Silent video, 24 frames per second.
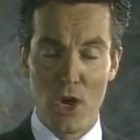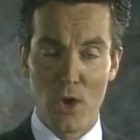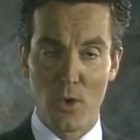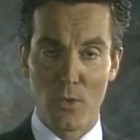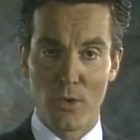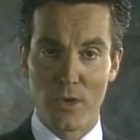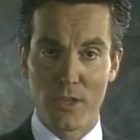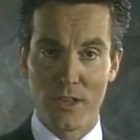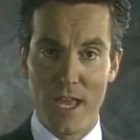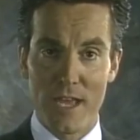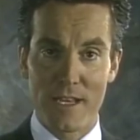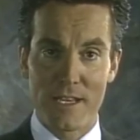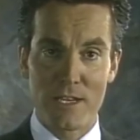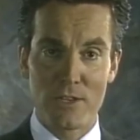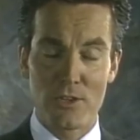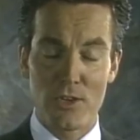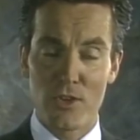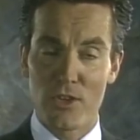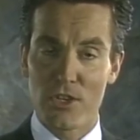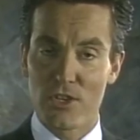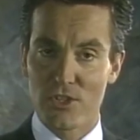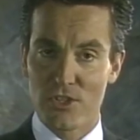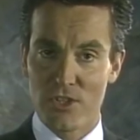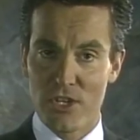relating to
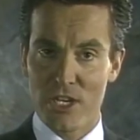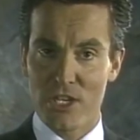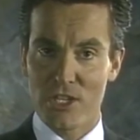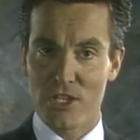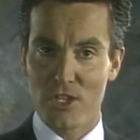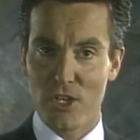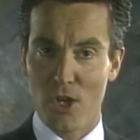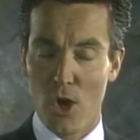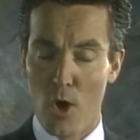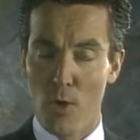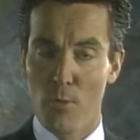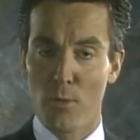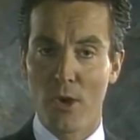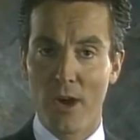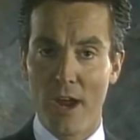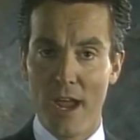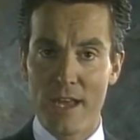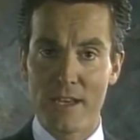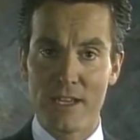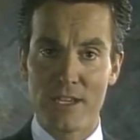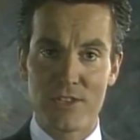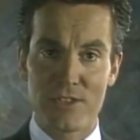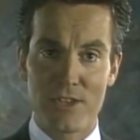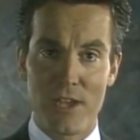the 6th OBRA
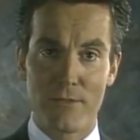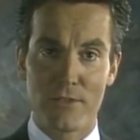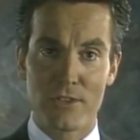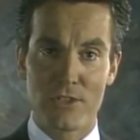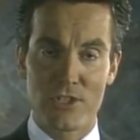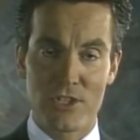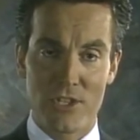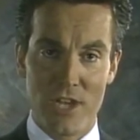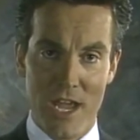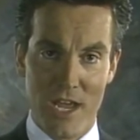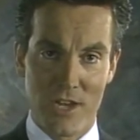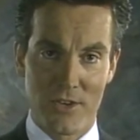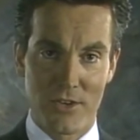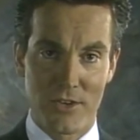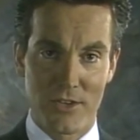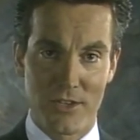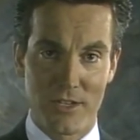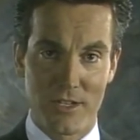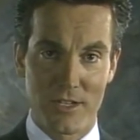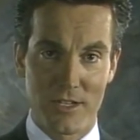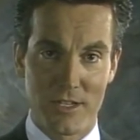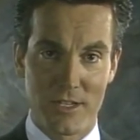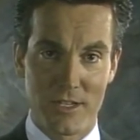87 standard